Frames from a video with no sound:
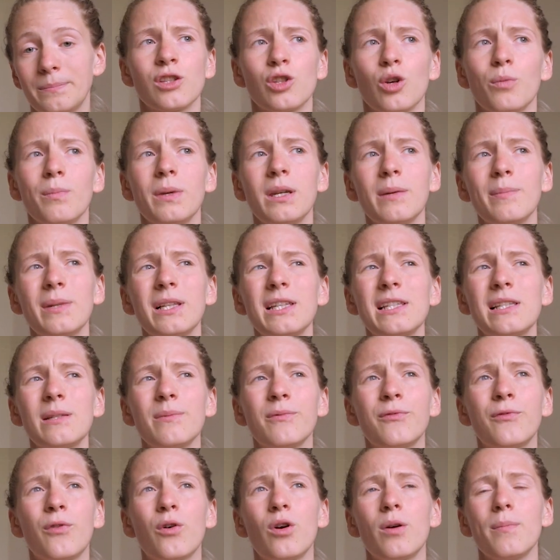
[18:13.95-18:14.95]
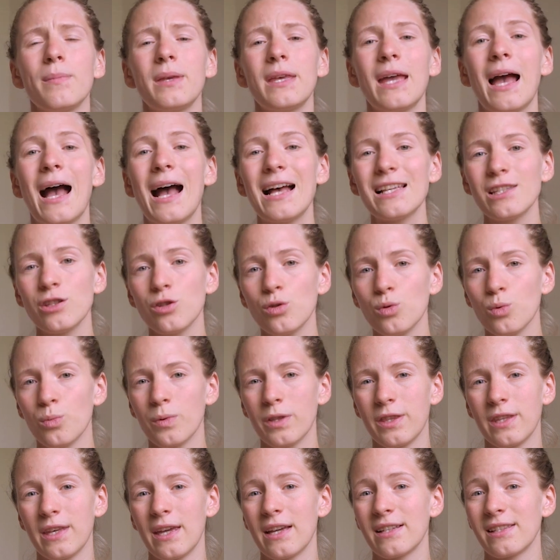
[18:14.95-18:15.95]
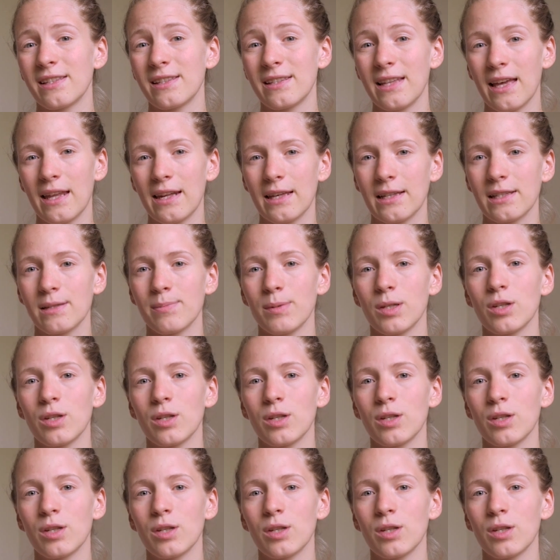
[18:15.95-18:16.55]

So minimalism for me has to do with the aesthetics